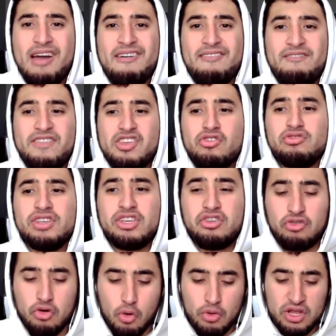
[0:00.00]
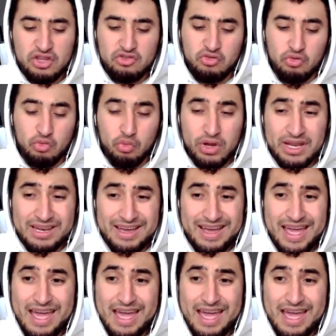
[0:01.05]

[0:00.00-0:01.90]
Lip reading: feels like you're going into an arena,